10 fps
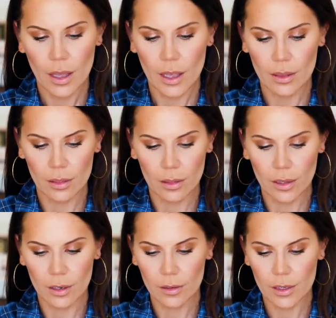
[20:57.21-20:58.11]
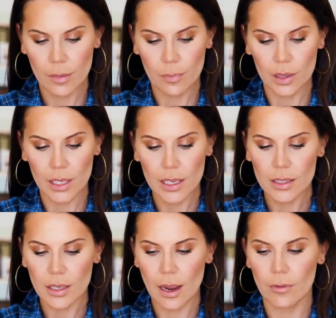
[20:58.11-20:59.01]
It literally
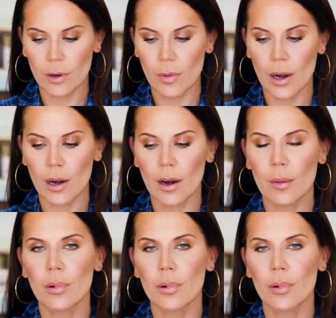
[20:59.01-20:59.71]
bleeds everywhere. I